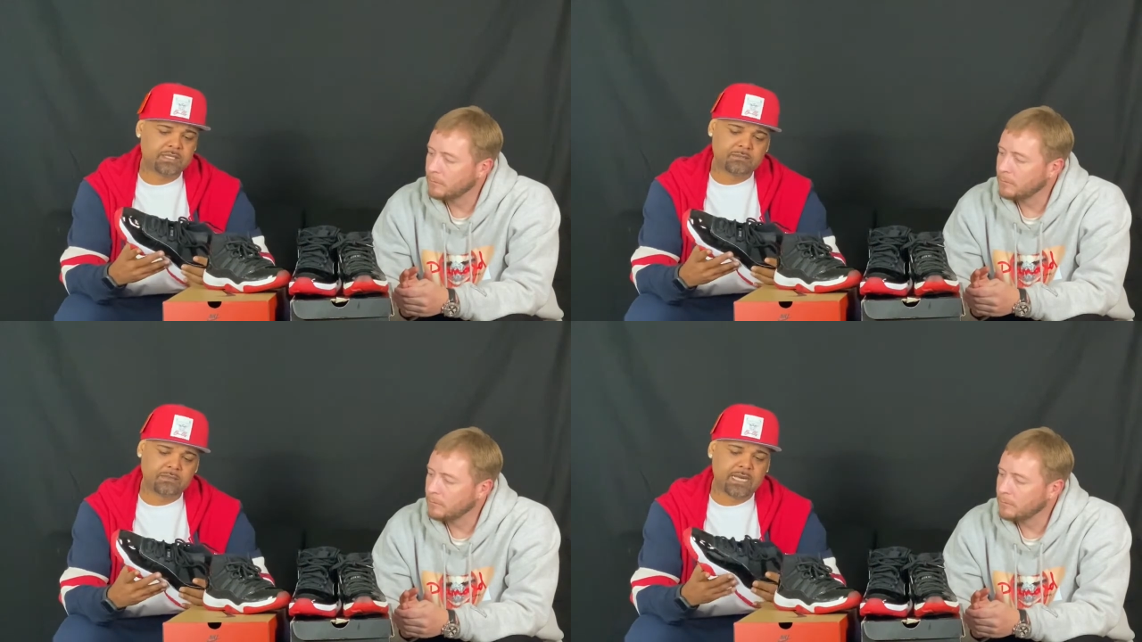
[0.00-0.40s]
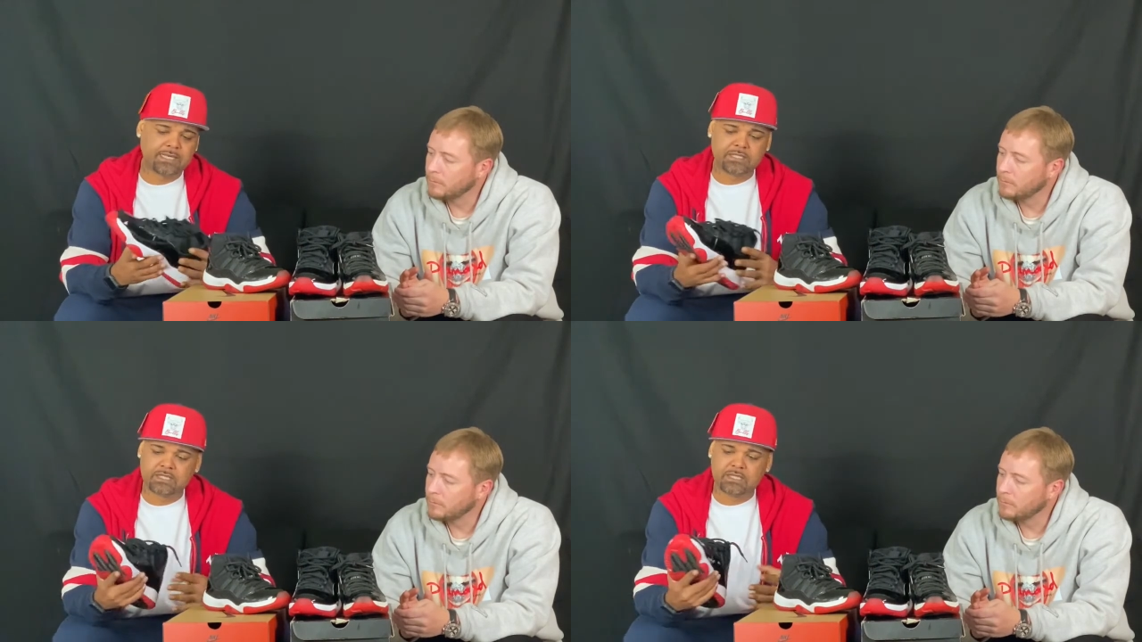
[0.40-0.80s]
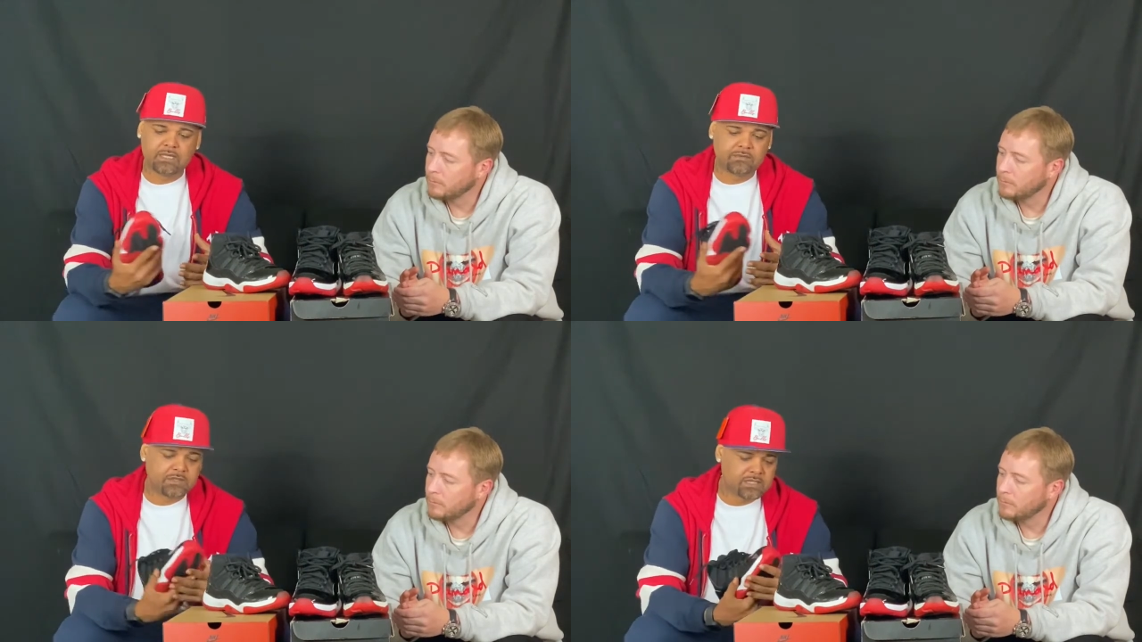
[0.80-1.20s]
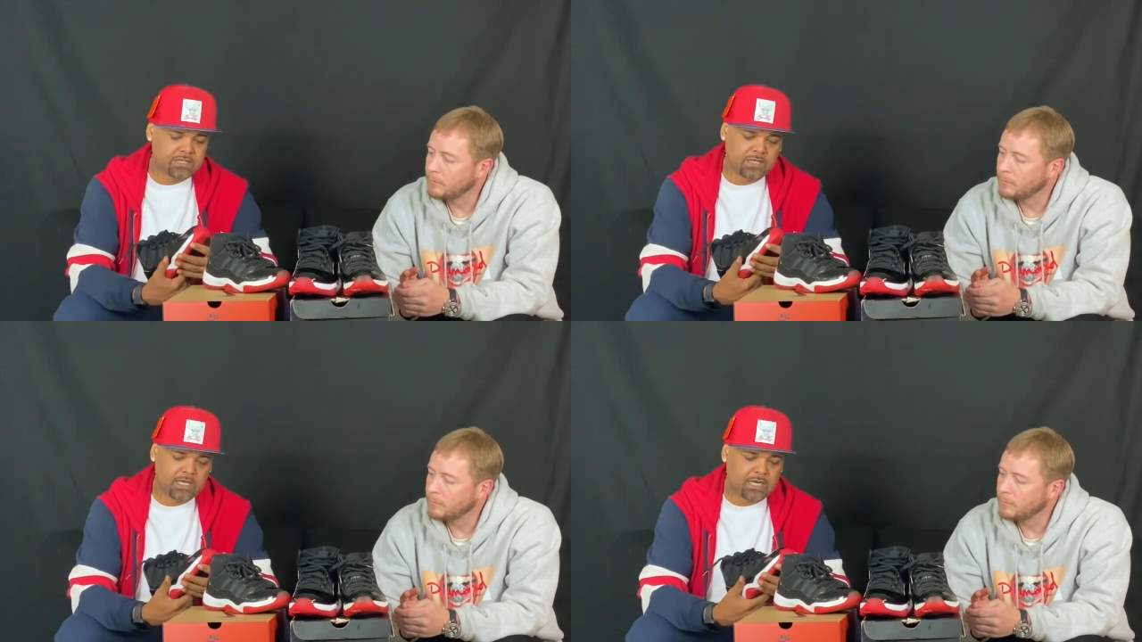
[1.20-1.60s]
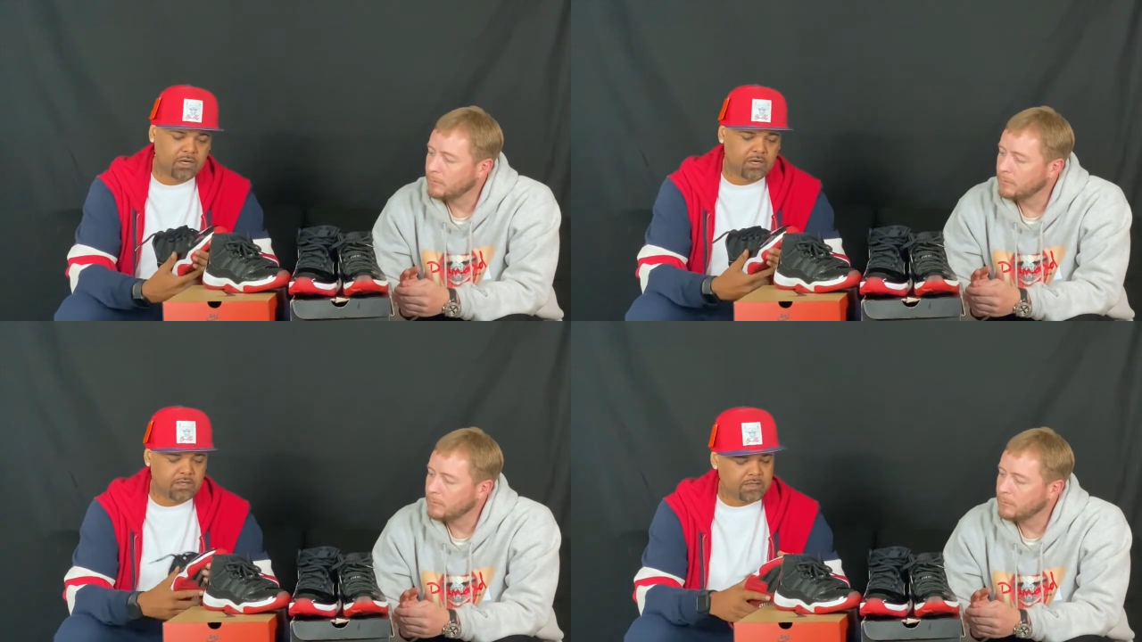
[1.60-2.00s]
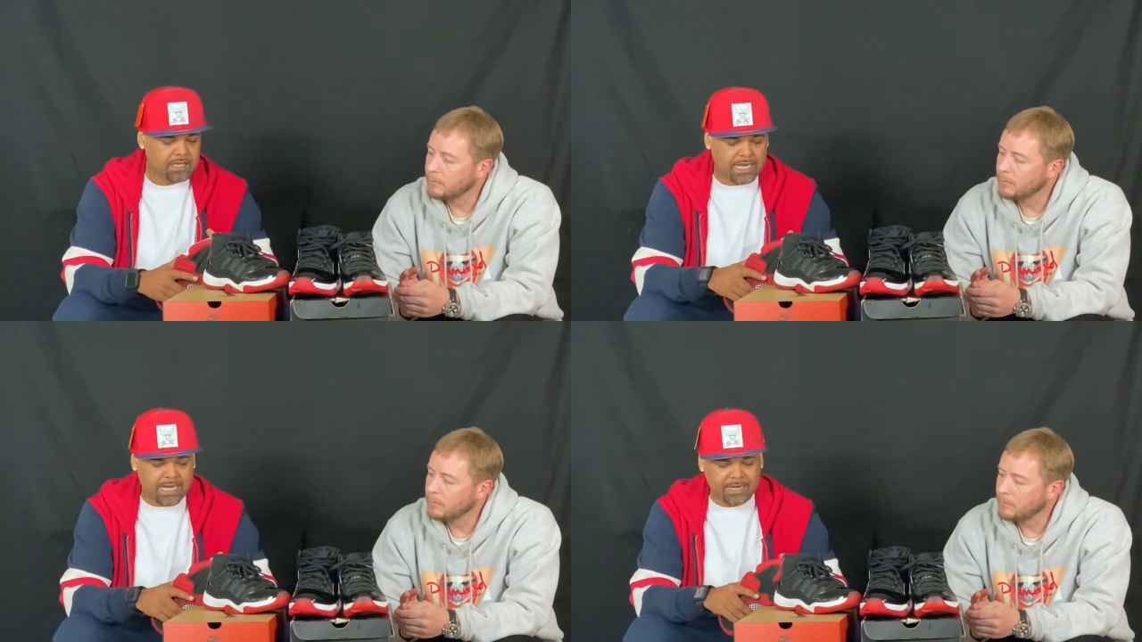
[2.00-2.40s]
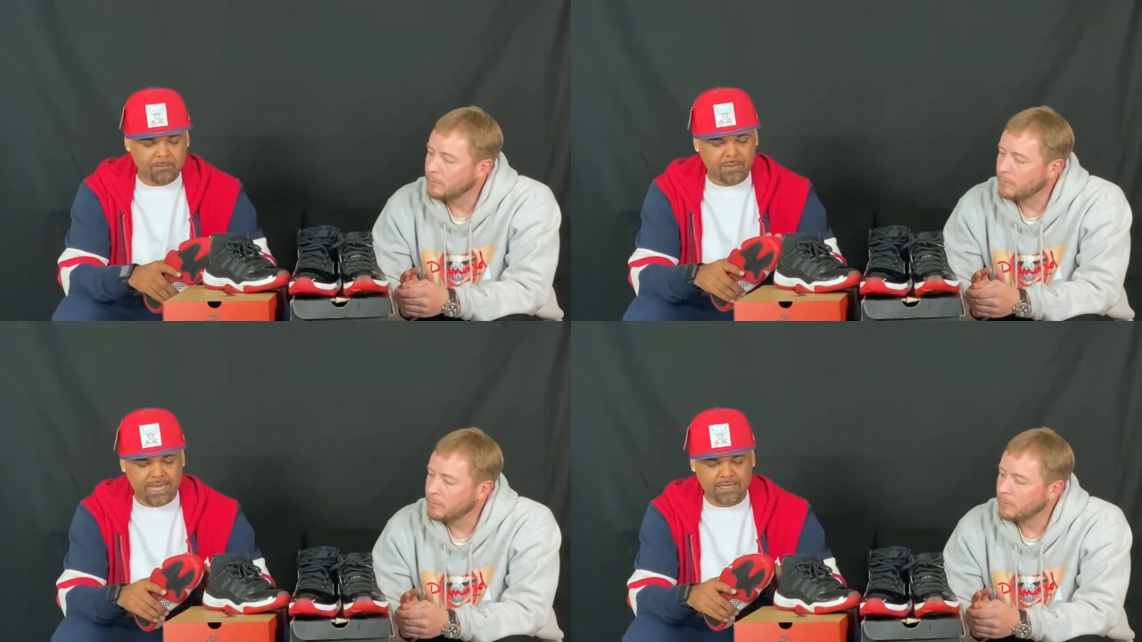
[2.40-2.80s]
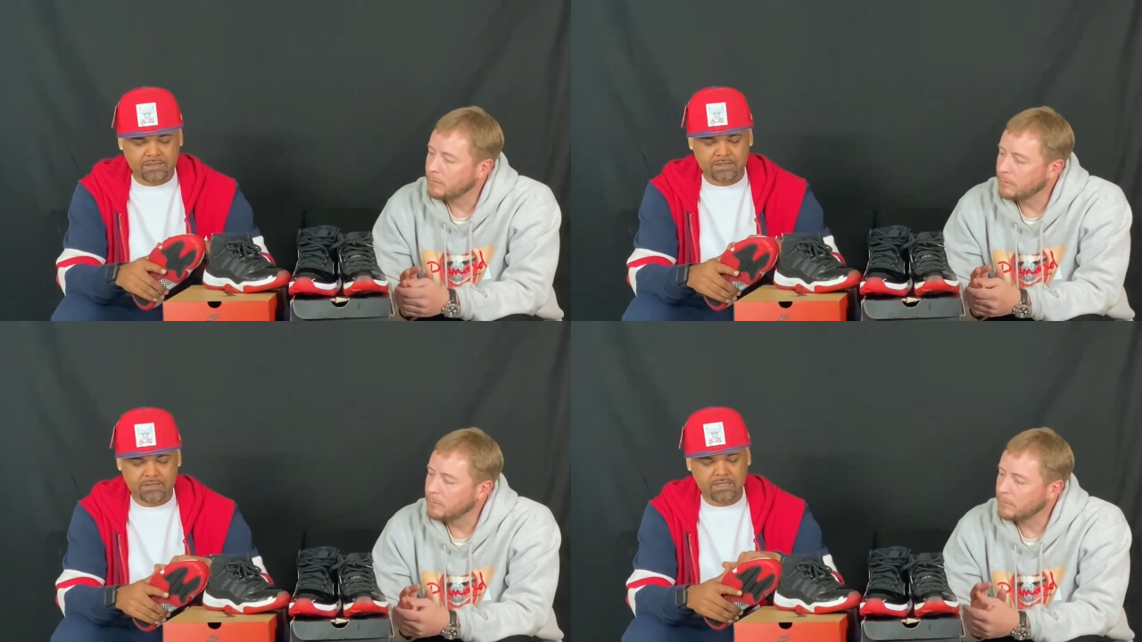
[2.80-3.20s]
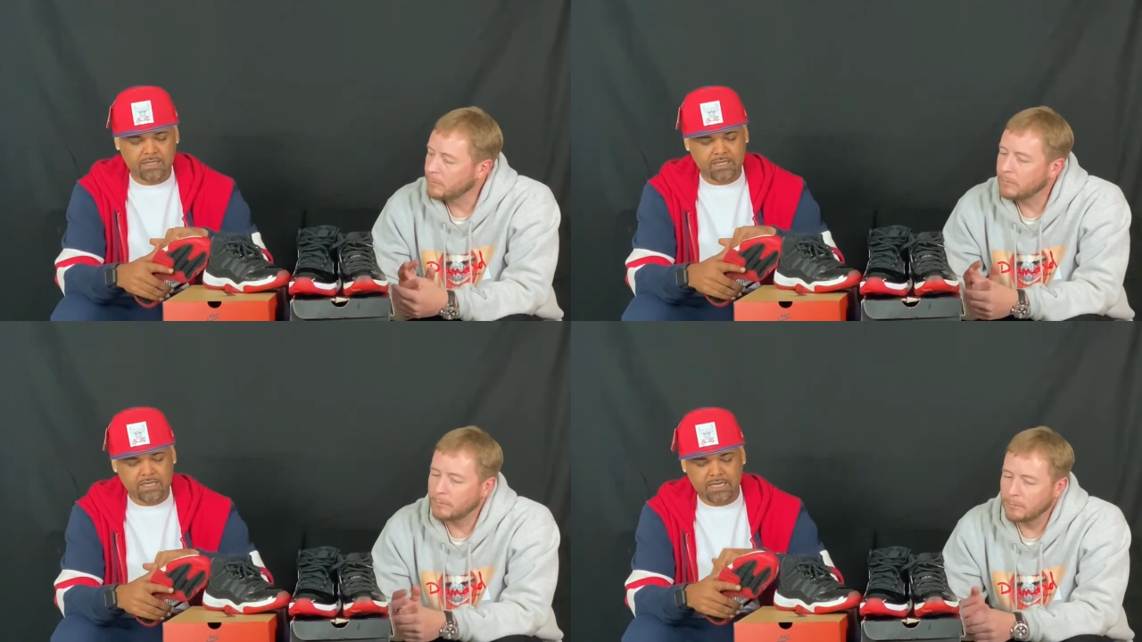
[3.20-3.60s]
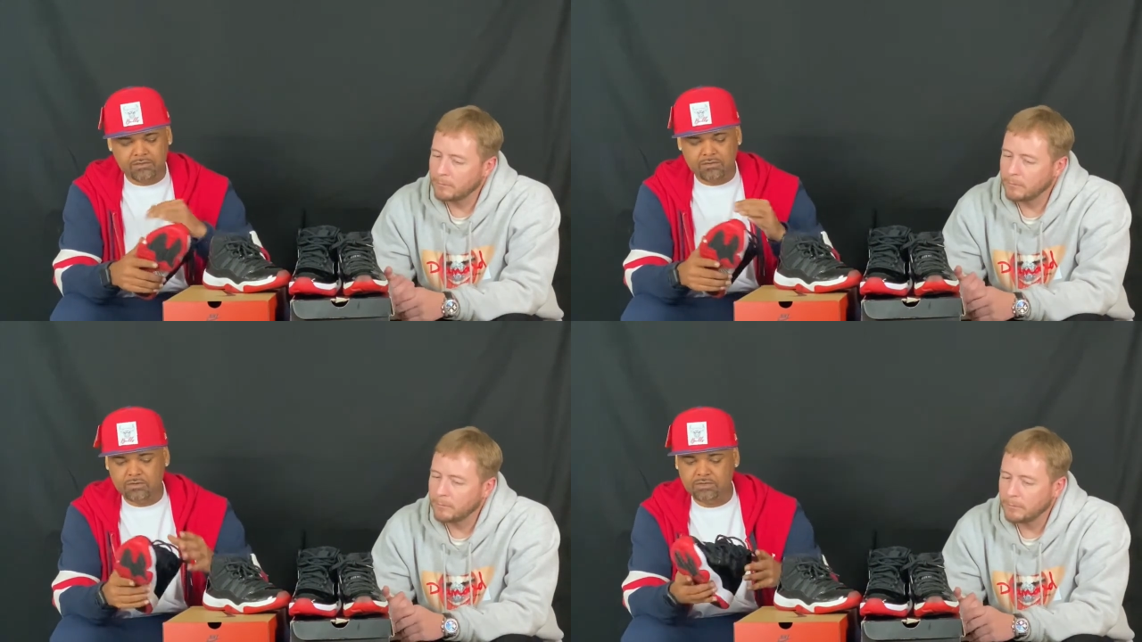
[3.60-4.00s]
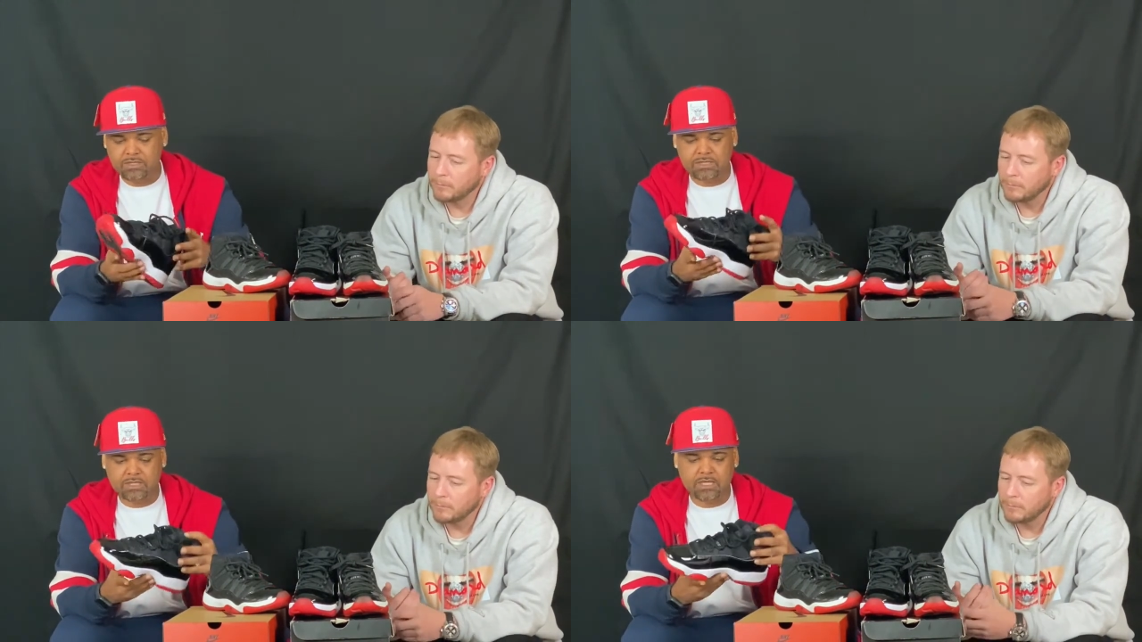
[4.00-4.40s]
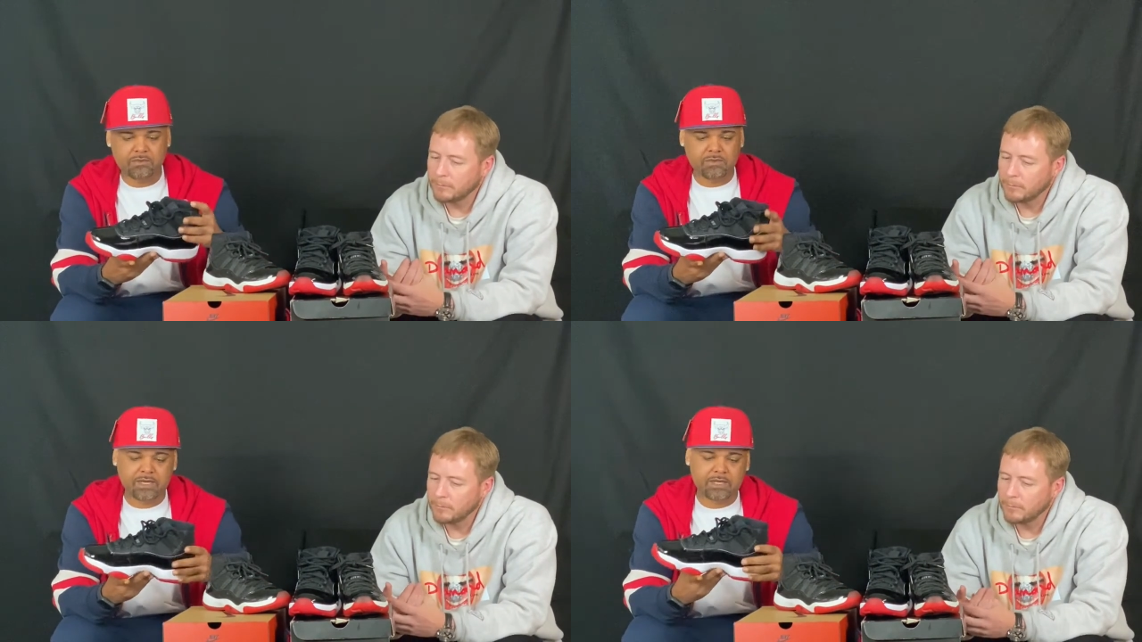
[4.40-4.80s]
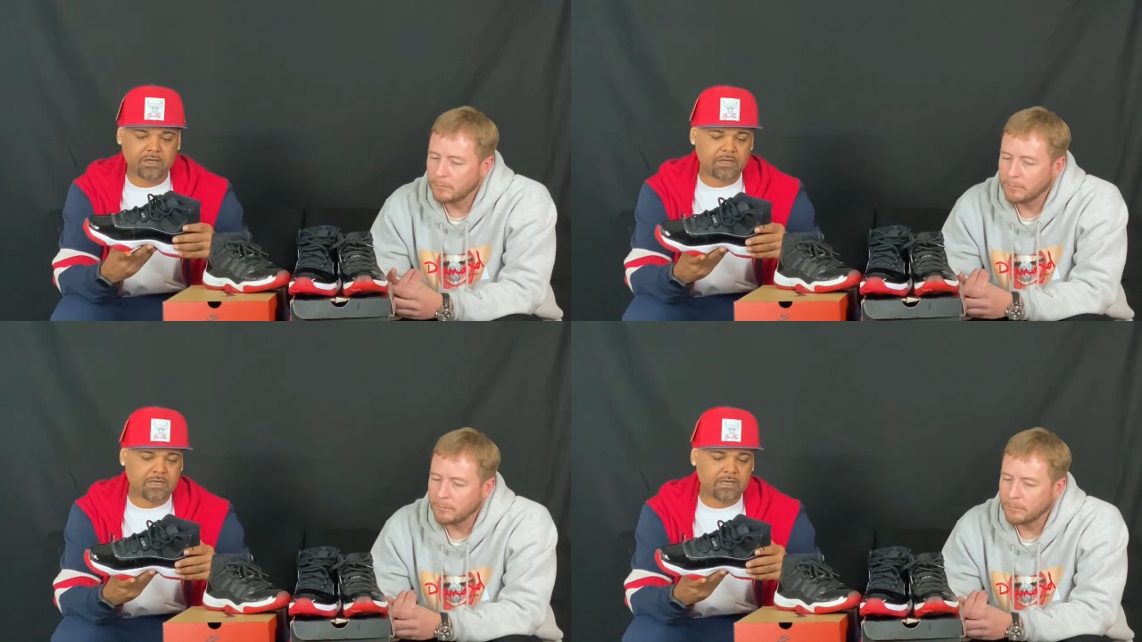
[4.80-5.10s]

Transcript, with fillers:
Speaker 1: Um, I just love this high patent leather on this cut right here.